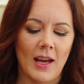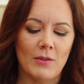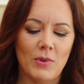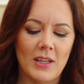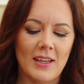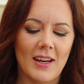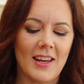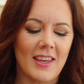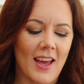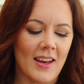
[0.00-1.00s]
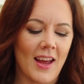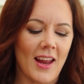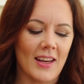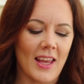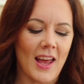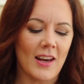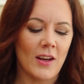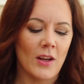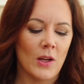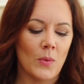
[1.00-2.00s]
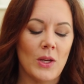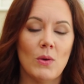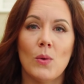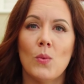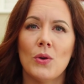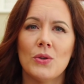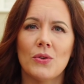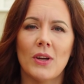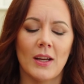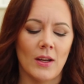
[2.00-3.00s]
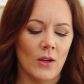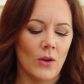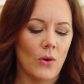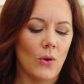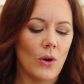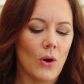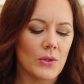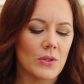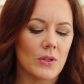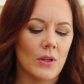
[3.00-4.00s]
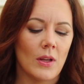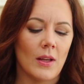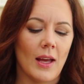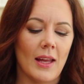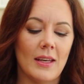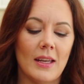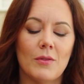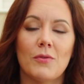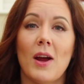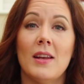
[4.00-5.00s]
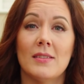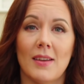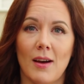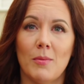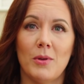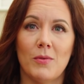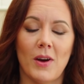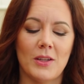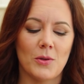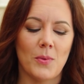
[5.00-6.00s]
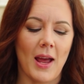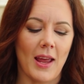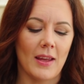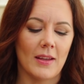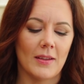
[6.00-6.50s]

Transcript: and read it again and again when you are wandering or lost and need a friend to help you find your way.